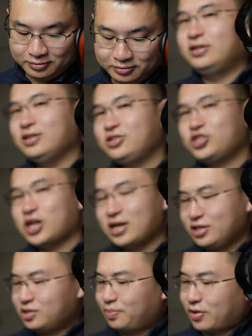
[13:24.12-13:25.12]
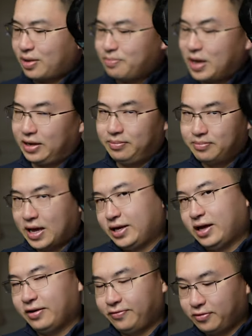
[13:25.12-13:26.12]
This Chinese brand make
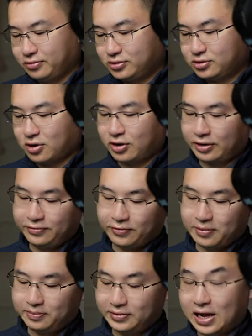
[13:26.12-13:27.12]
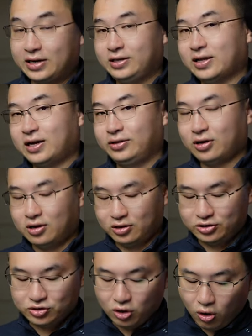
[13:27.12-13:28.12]
many headphones, starting from
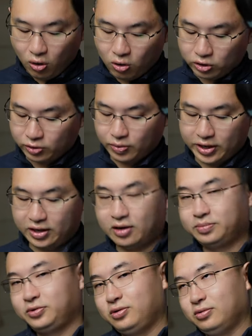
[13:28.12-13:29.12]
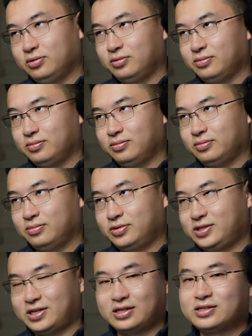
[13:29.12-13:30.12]
$99 all the way up to
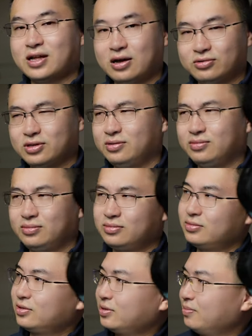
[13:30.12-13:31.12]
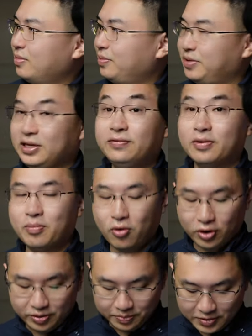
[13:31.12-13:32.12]
6,000, maybe even
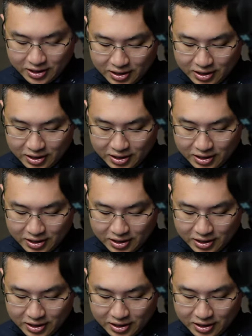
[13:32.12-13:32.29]
more.